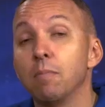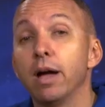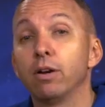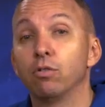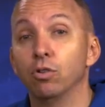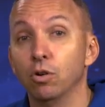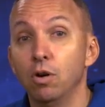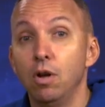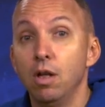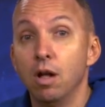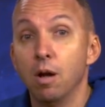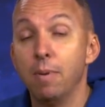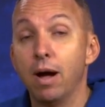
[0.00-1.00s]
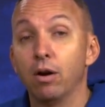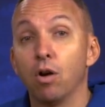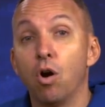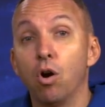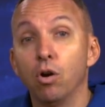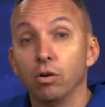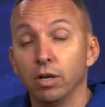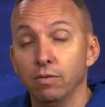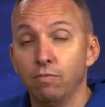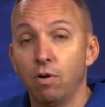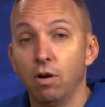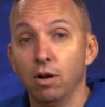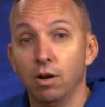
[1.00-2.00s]
to my crew about our, uh,
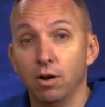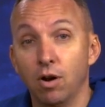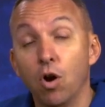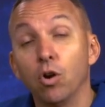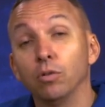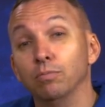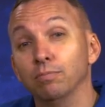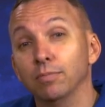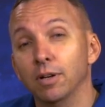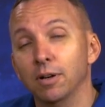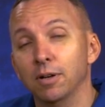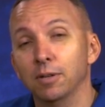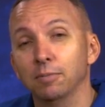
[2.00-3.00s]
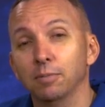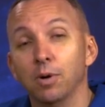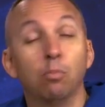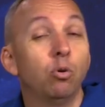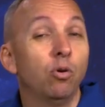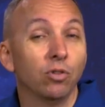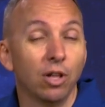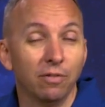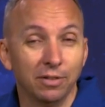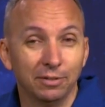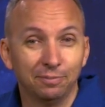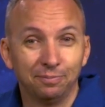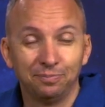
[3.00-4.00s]
our um, approval
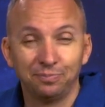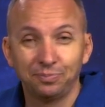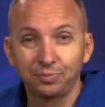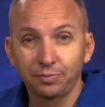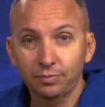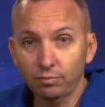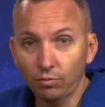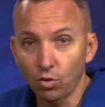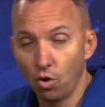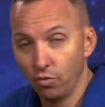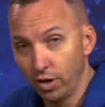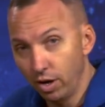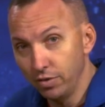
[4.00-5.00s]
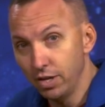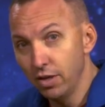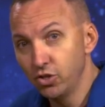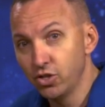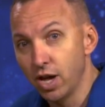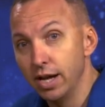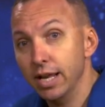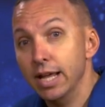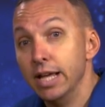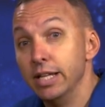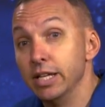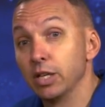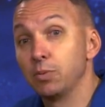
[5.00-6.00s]
of it. Over here on the other side is the